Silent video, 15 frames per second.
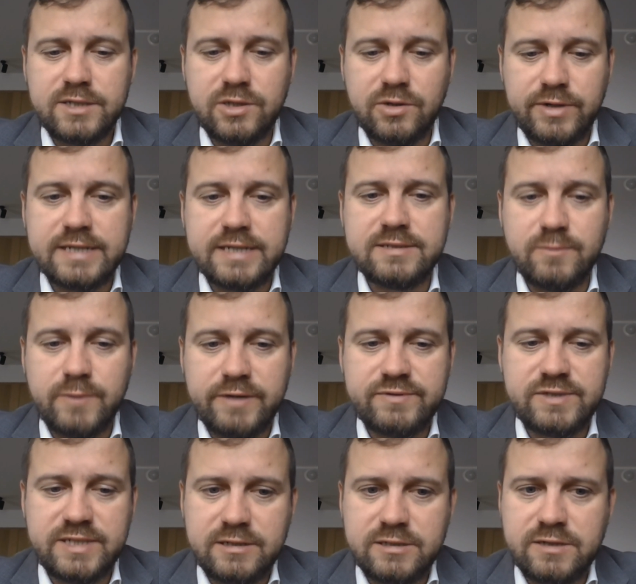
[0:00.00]
So yes,
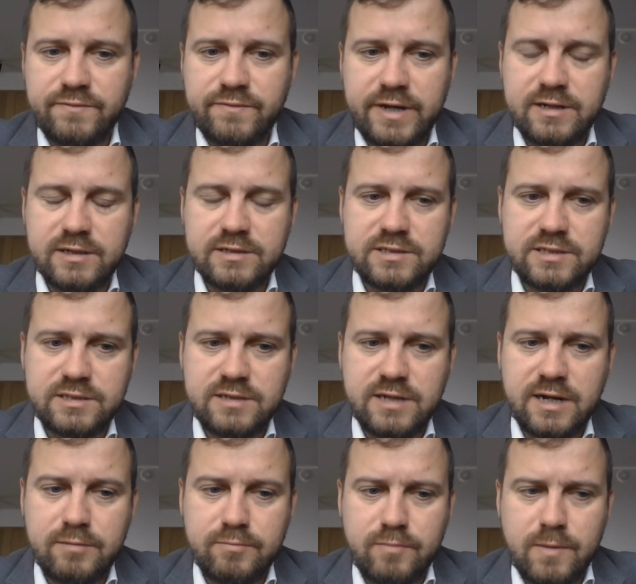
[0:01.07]
we've seen some
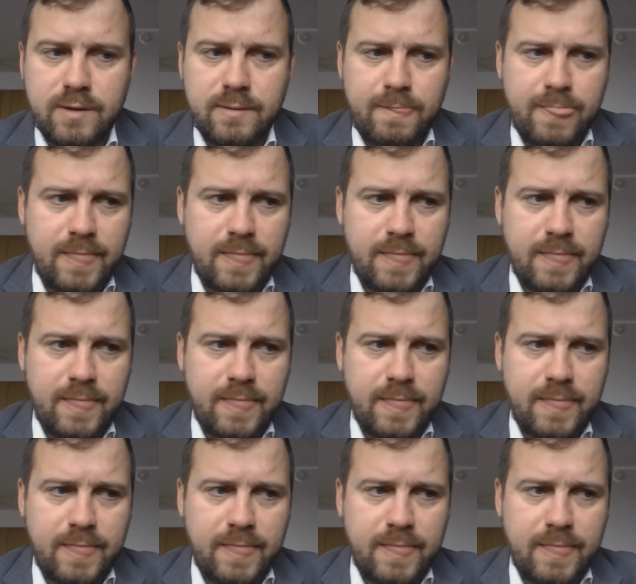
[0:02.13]
vacancies there.